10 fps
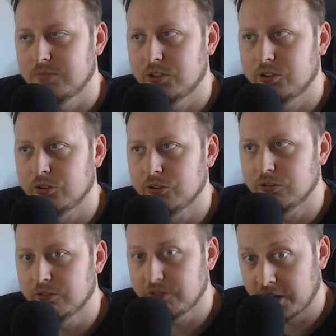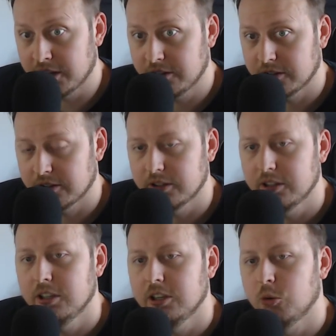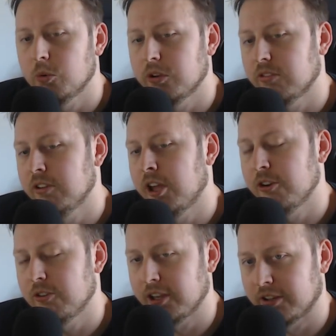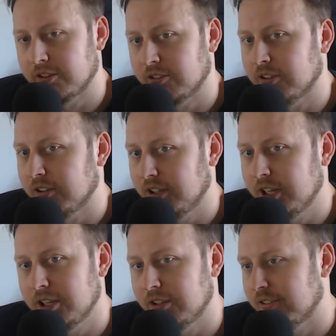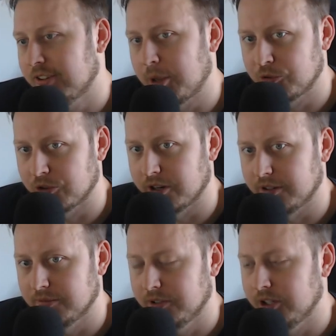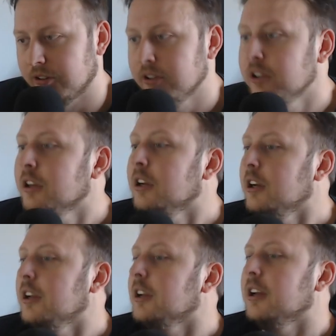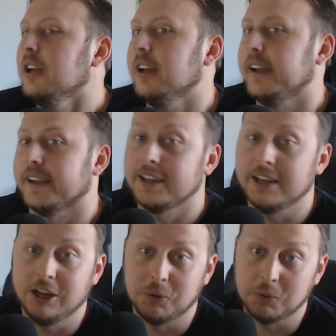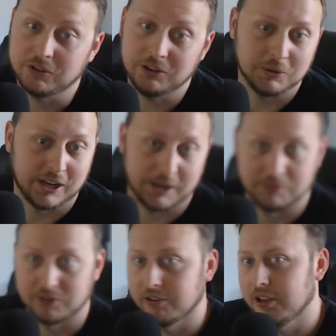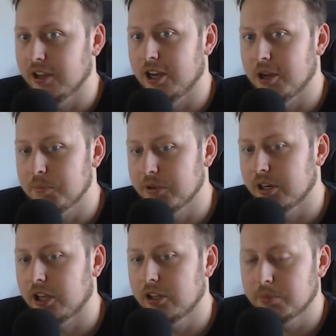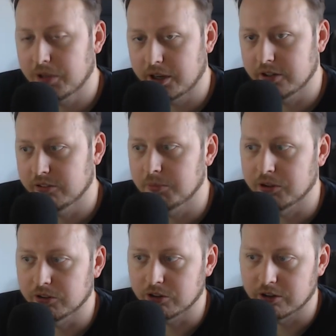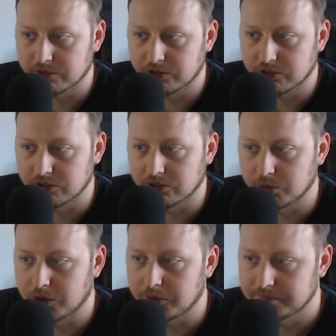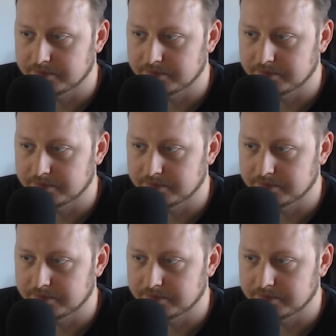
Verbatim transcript: to fail. What's not okay is to stop trying. You know, and we'll see what happens. Um, but I'll apply to some other conferences as well.